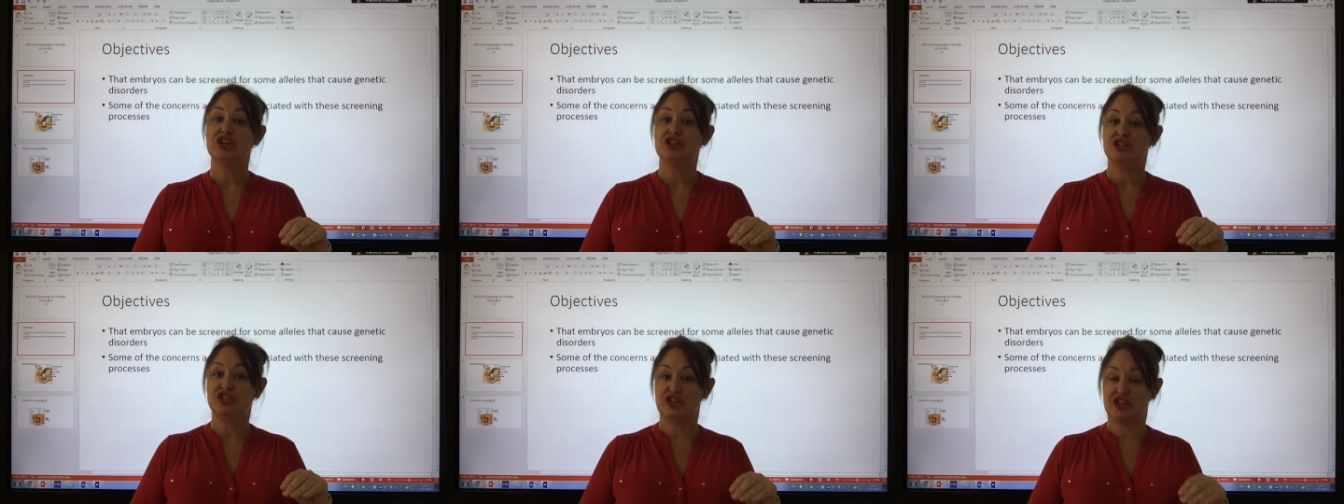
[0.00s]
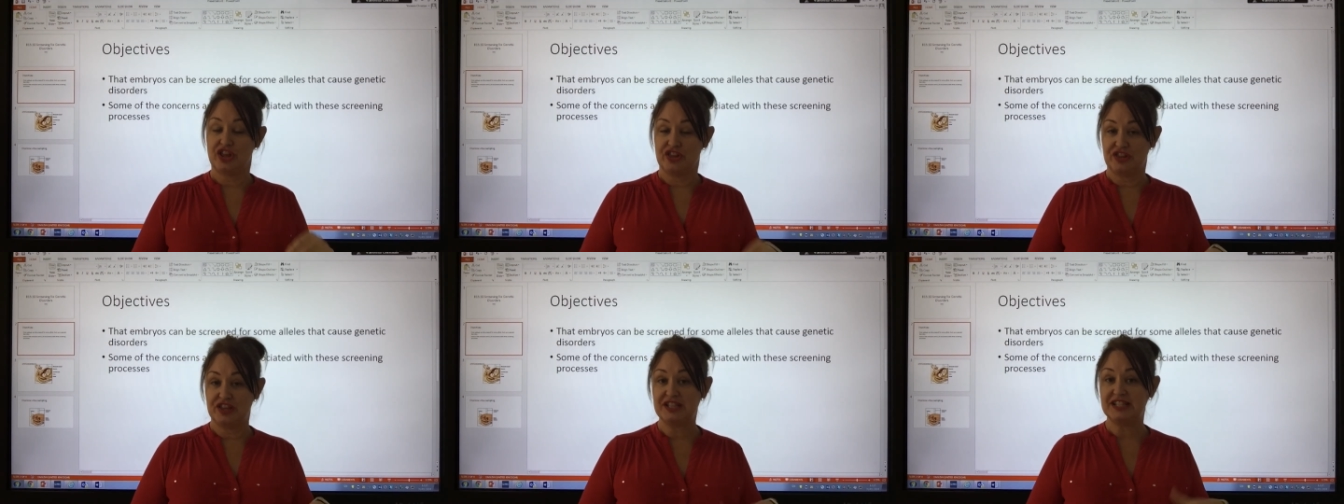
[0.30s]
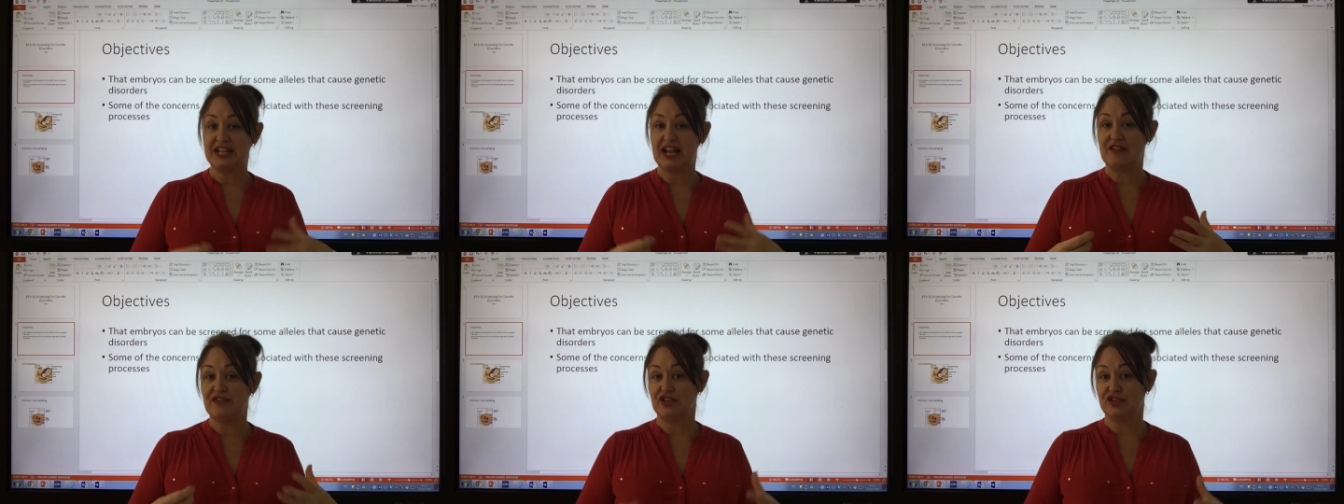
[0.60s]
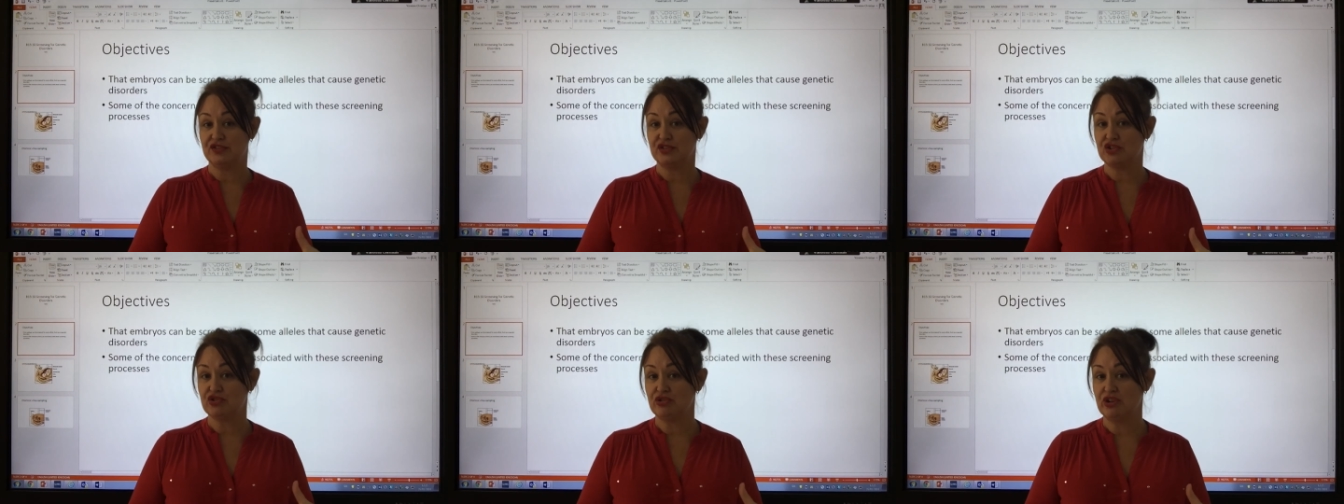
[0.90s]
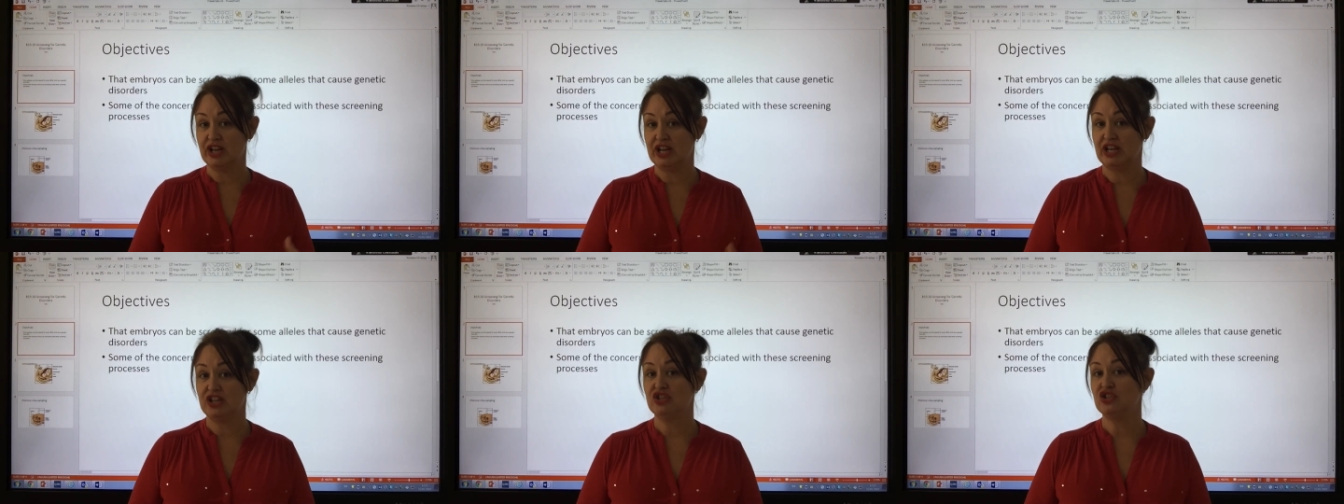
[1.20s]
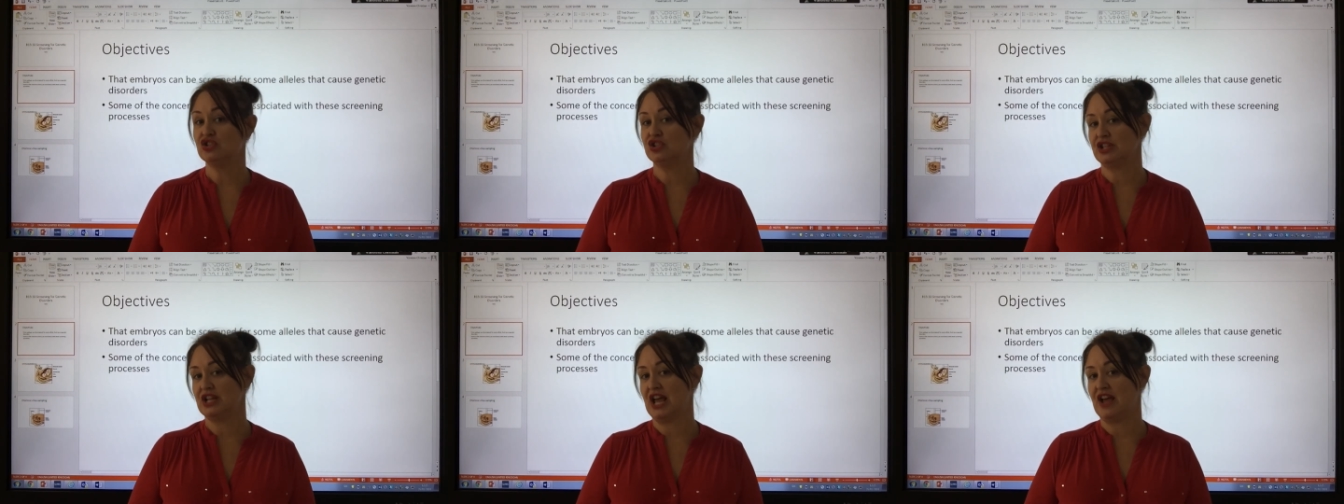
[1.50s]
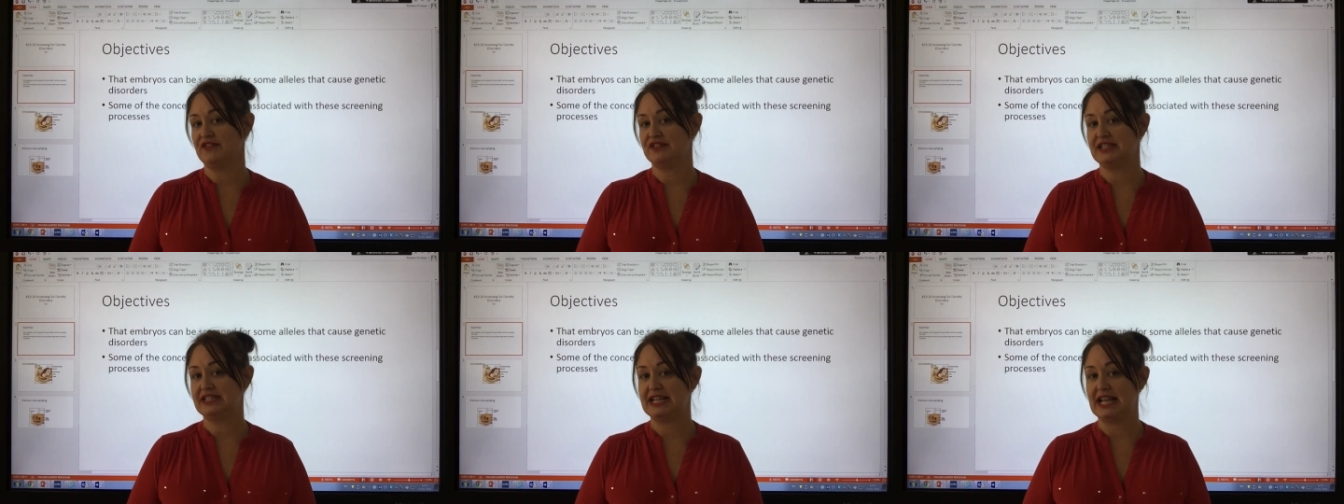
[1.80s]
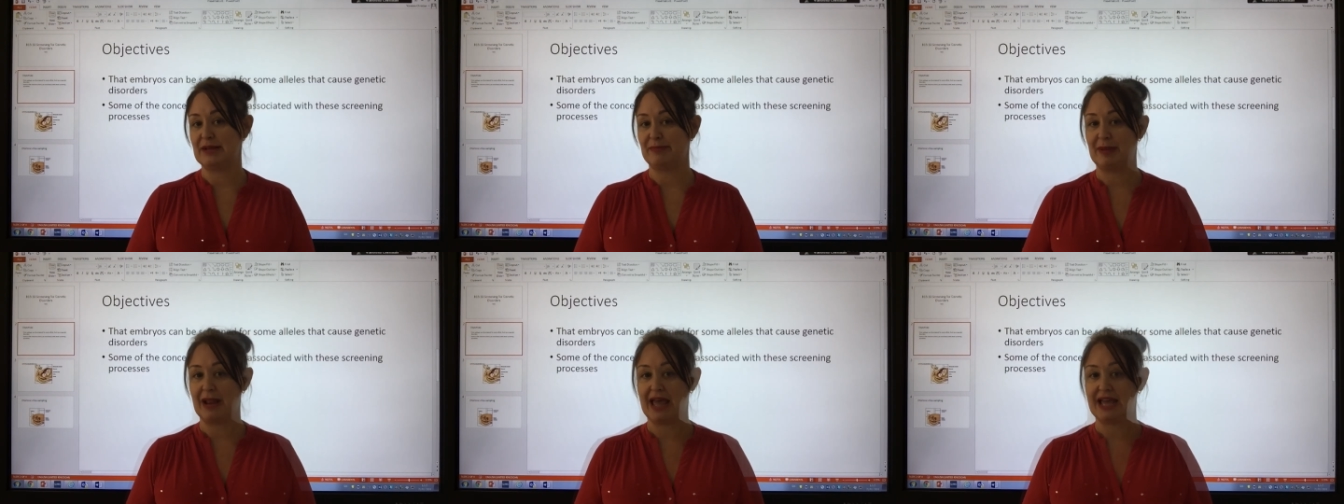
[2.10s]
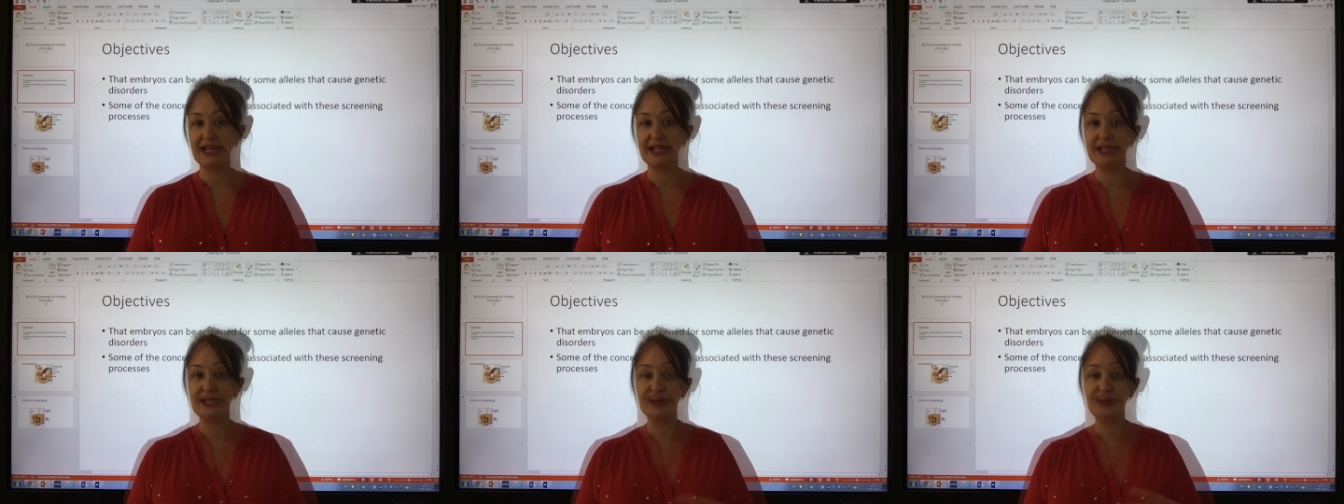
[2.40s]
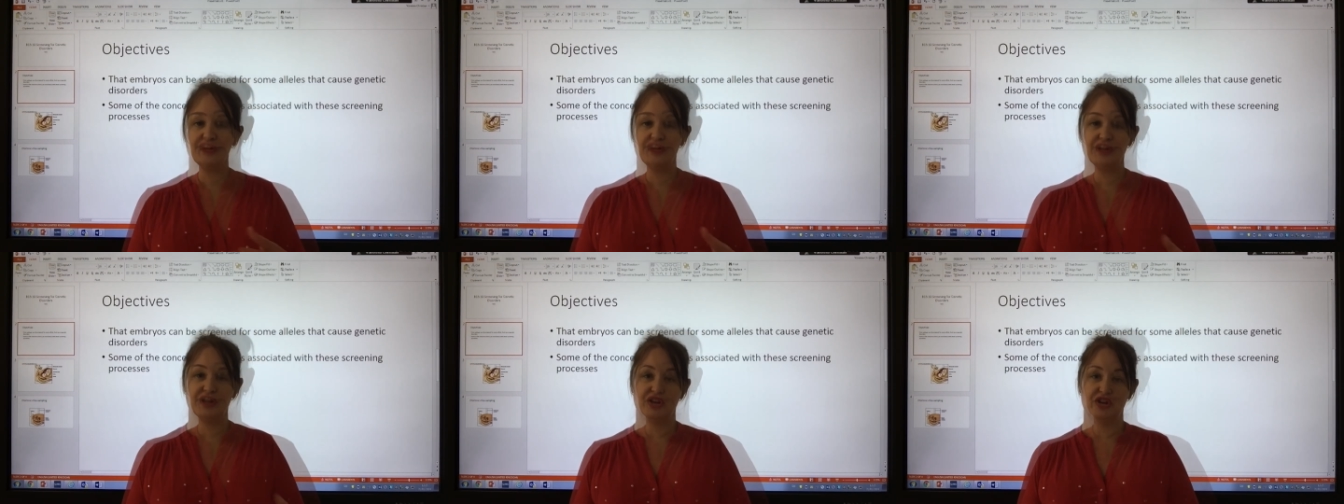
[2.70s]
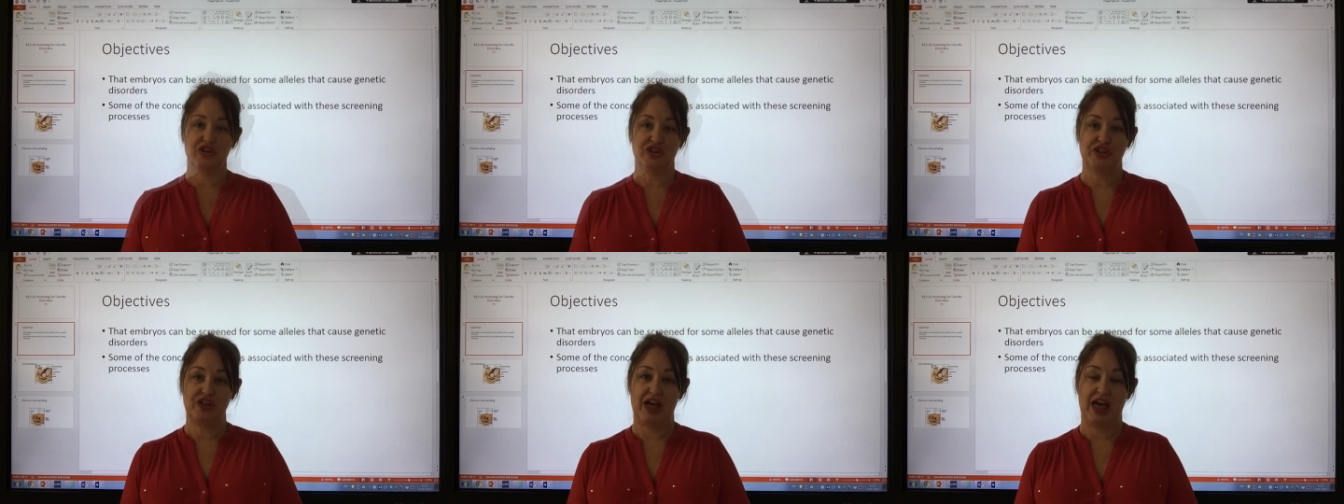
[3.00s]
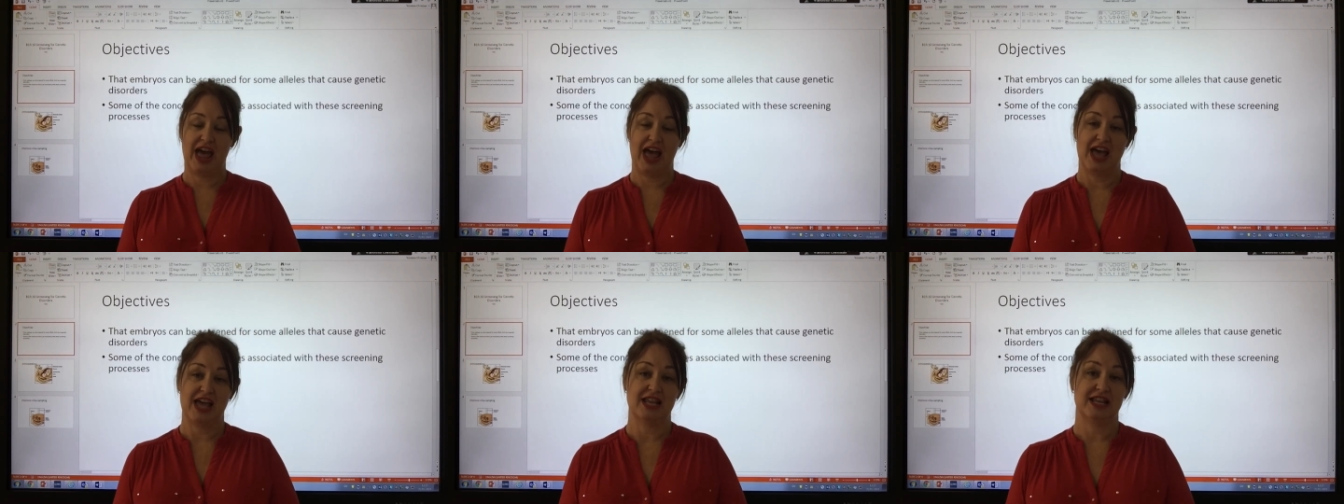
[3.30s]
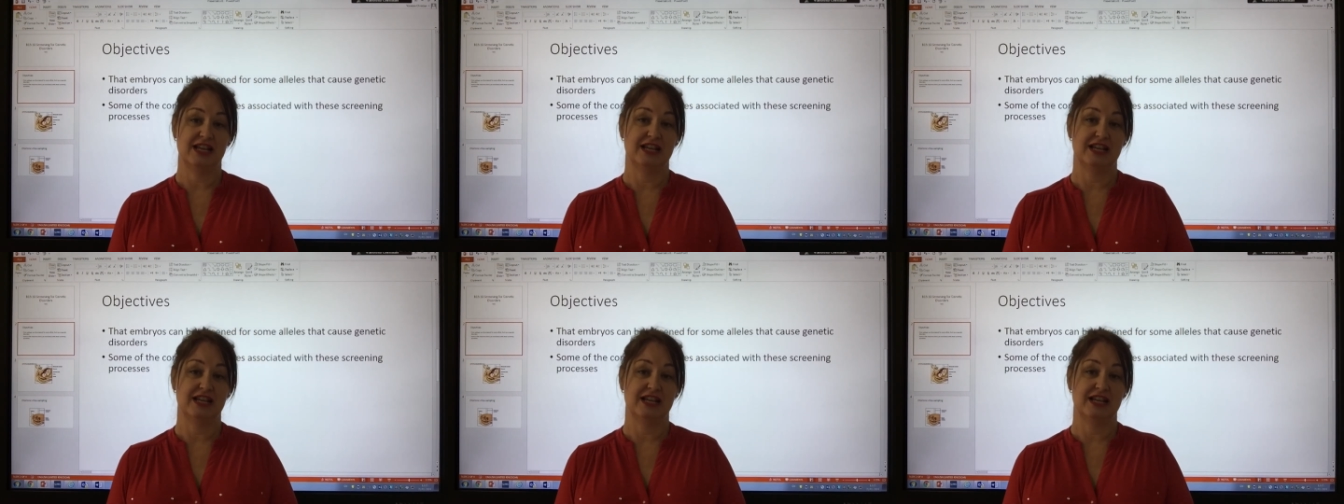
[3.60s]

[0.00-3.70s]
so that this level of screening doesn't have to take place. The other